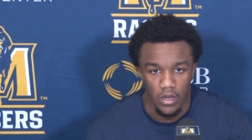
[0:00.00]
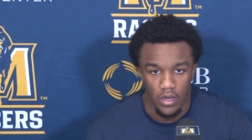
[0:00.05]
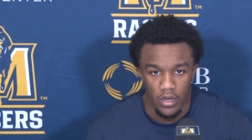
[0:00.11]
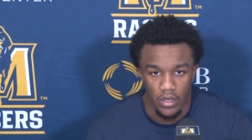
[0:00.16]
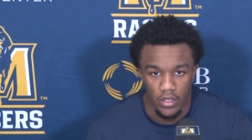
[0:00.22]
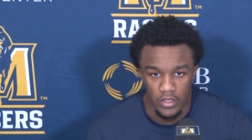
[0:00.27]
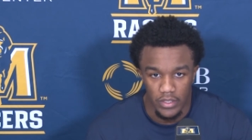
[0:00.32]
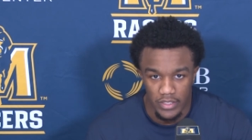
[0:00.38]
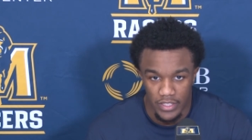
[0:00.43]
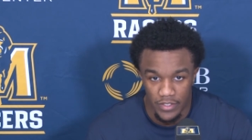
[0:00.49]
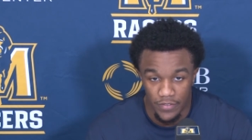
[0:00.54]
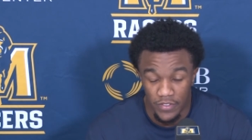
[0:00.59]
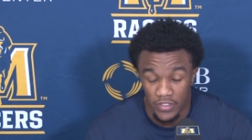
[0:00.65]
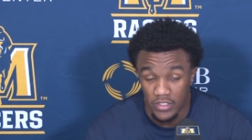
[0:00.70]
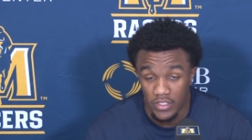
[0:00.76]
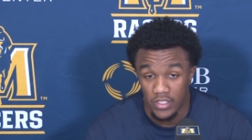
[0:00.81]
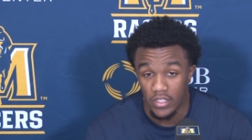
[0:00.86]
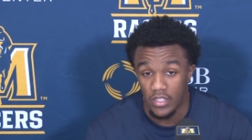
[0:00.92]
Uh,
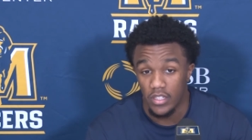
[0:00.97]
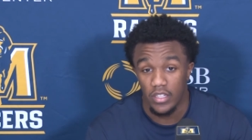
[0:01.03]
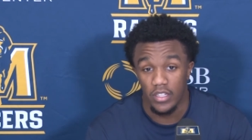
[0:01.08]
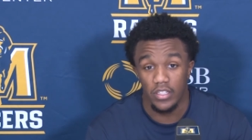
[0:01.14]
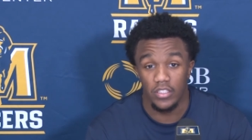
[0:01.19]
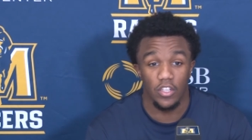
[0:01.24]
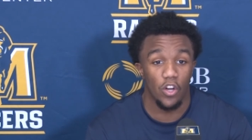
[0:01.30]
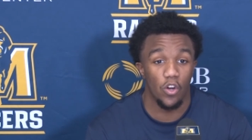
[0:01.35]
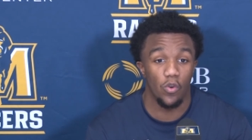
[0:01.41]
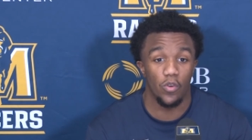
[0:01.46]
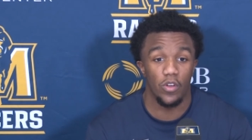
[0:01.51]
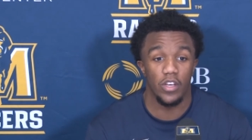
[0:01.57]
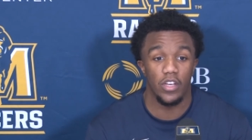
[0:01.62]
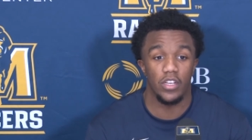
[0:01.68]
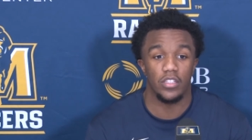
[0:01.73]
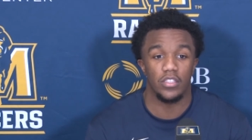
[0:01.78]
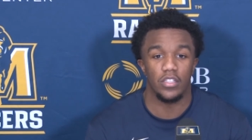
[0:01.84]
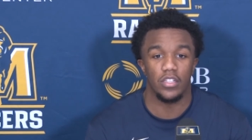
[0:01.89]
defensively is
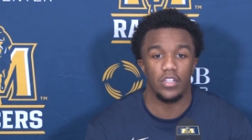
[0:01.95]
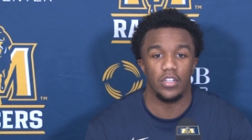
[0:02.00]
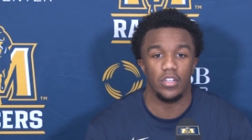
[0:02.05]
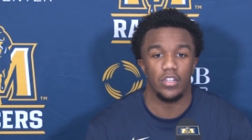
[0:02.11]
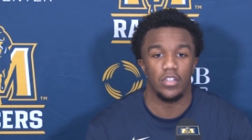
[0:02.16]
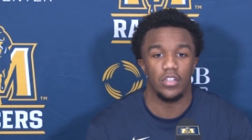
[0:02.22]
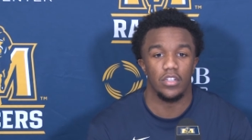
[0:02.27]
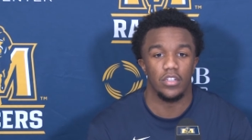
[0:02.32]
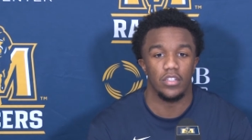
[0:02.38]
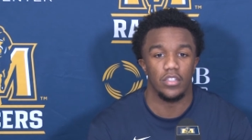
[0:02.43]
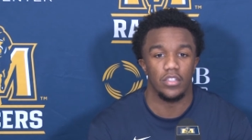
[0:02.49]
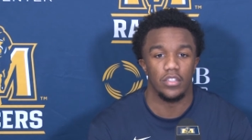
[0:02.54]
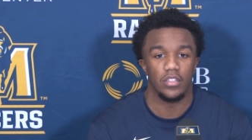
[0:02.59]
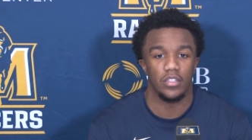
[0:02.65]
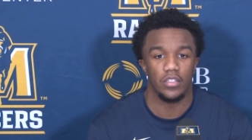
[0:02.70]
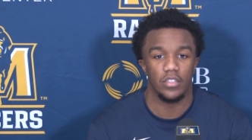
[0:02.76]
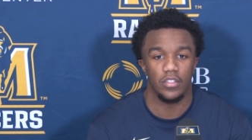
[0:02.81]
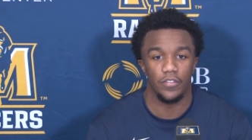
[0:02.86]
always uh,
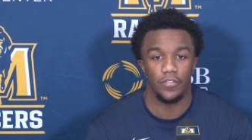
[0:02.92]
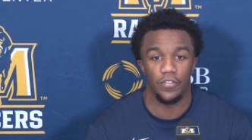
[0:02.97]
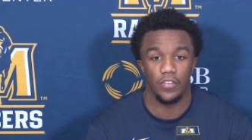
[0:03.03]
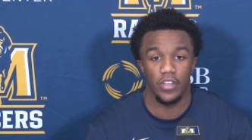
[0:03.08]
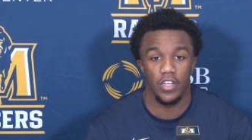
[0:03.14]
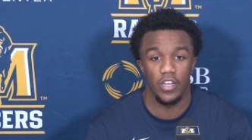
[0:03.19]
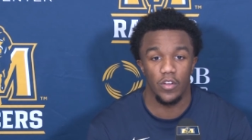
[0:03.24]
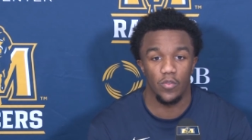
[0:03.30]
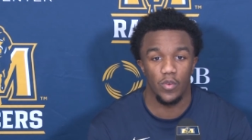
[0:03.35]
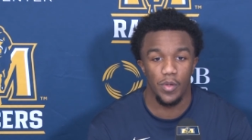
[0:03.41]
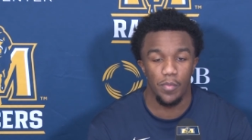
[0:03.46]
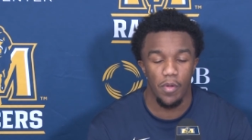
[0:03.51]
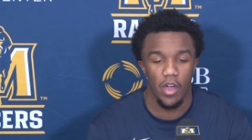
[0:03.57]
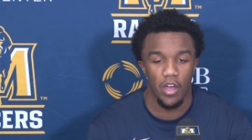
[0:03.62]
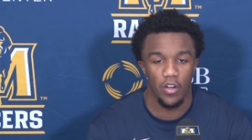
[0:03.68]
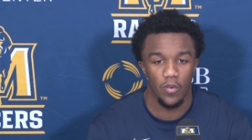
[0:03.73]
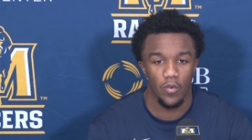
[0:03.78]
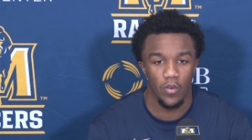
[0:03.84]
defend,
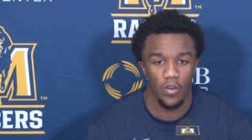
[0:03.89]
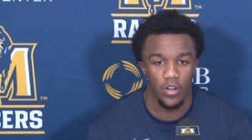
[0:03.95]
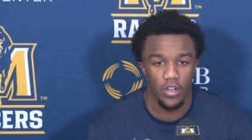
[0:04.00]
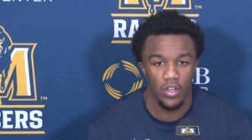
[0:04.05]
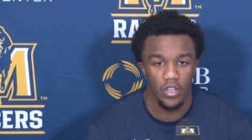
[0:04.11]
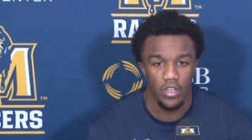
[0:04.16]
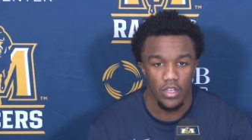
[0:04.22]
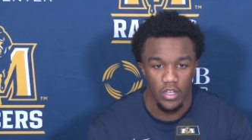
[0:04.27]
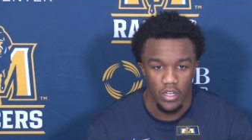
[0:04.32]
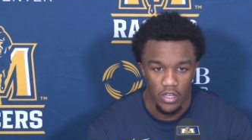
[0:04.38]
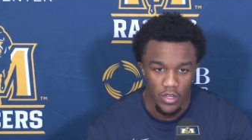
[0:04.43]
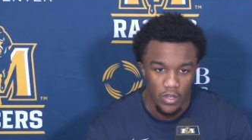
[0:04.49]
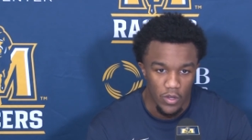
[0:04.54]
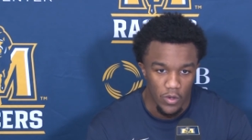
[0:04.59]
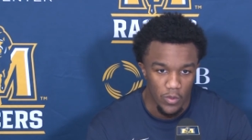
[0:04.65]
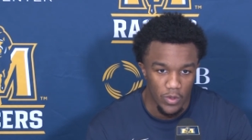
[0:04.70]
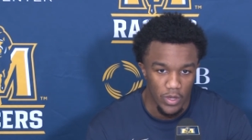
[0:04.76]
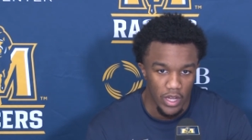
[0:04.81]
rebound, and run.
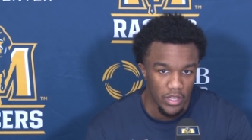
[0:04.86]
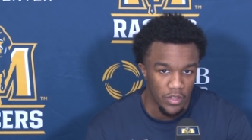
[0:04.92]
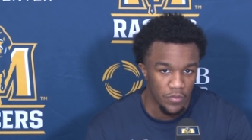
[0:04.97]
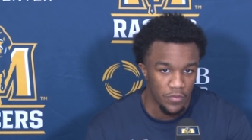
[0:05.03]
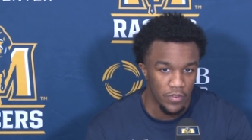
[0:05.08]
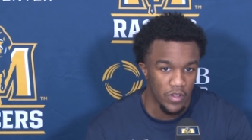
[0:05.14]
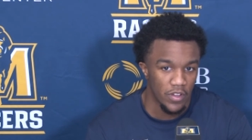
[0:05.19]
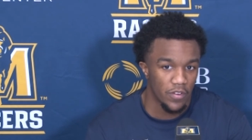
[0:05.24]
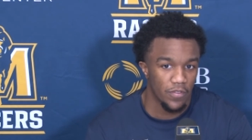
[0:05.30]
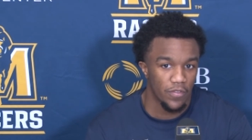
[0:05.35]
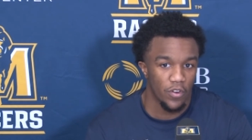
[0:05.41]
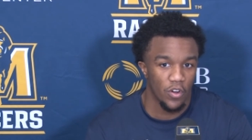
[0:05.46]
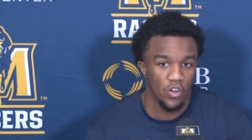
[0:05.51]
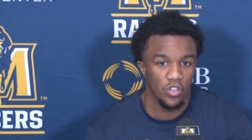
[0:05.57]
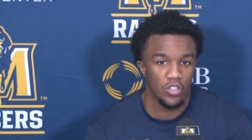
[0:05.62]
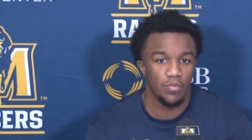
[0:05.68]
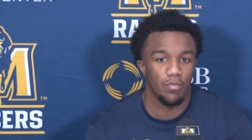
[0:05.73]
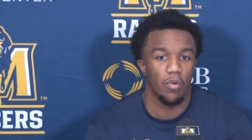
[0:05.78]
We got to defend
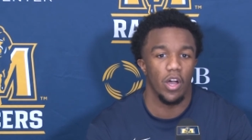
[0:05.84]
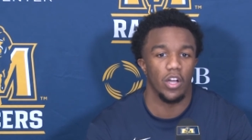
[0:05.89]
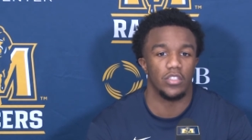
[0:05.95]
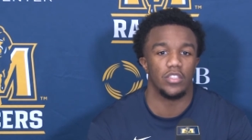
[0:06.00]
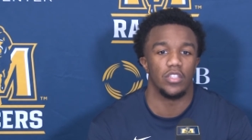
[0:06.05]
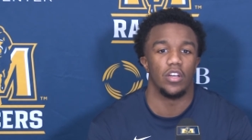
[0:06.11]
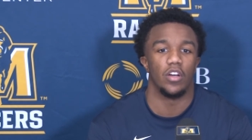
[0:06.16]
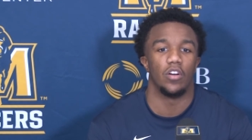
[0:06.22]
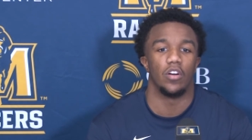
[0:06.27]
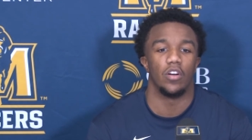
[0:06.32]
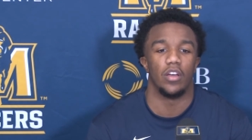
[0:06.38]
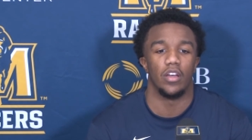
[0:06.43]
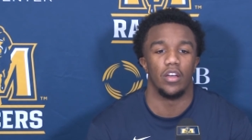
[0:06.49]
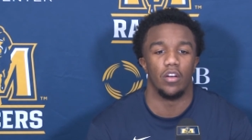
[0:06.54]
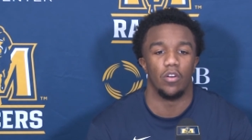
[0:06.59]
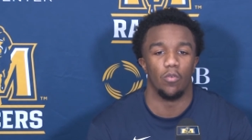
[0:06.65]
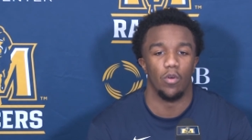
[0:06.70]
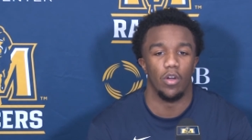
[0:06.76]
first, box out
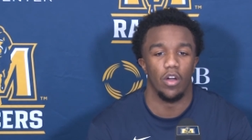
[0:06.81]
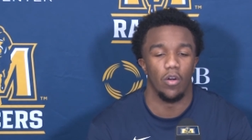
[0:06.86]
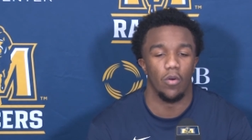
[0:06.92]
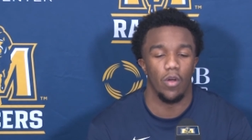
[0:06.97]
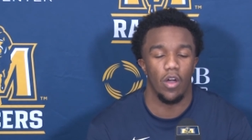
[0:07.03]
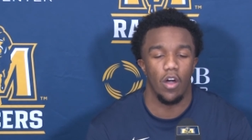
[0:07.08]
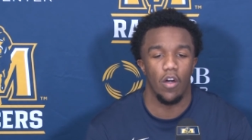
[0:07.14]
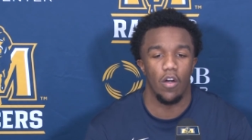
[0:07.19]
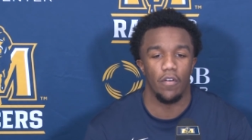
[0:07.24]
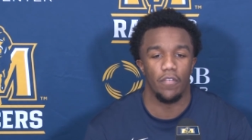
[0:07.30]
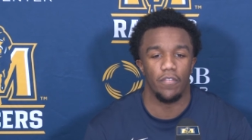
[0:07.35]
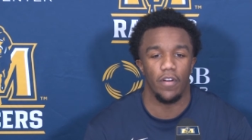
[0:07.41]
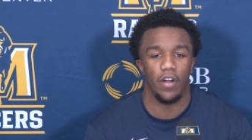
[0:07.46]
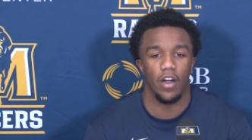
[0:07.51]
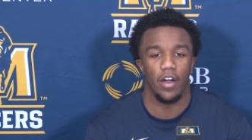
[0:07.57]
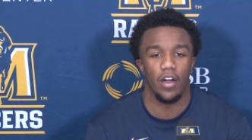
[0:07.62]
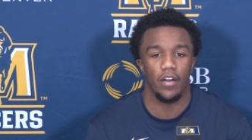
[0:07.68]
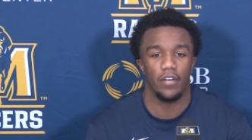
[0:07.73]
with, with all
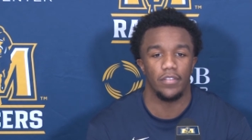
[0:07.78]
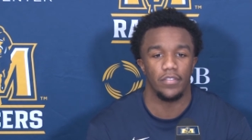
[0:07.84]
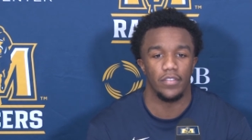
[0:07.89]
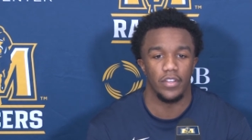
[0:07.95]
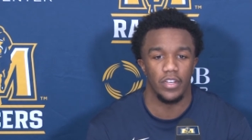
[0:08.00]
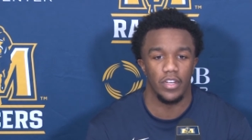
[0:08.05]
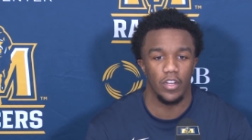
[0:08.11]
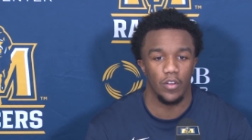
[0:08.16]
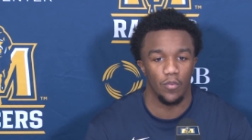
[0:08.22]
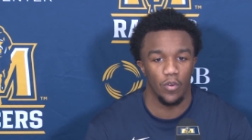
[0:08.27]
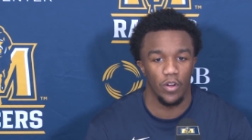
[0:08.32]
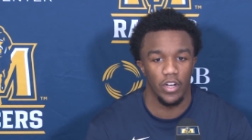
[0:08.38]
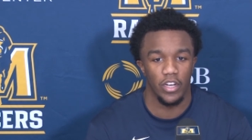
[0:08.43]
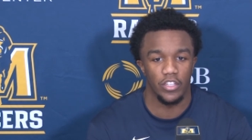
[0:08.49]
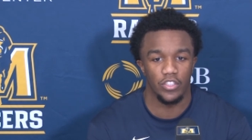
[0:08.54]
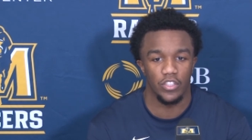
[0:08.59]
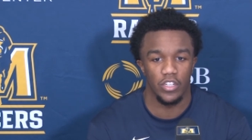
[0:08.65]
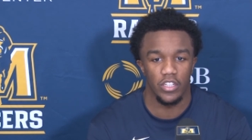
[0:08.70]
five, and then run
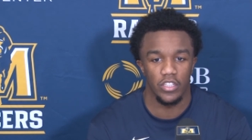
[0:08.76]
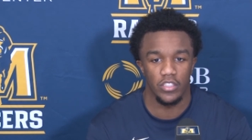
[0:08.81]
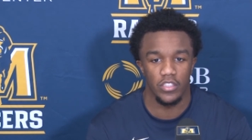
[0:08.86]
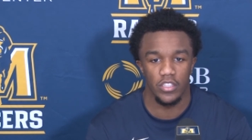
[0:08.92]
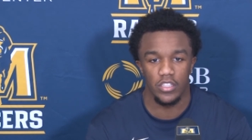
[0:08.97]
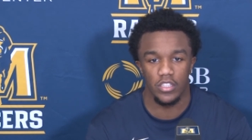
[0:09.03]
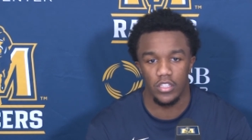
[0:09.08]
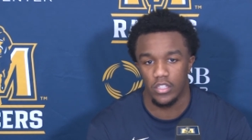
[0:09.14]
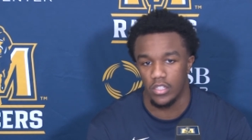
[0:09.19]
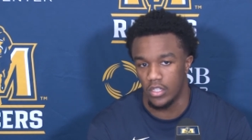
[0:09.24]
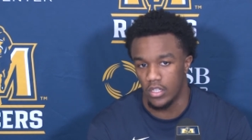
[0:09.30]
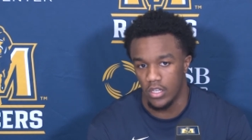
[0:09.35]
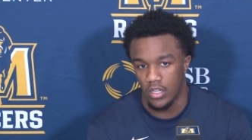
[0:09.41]
in transition.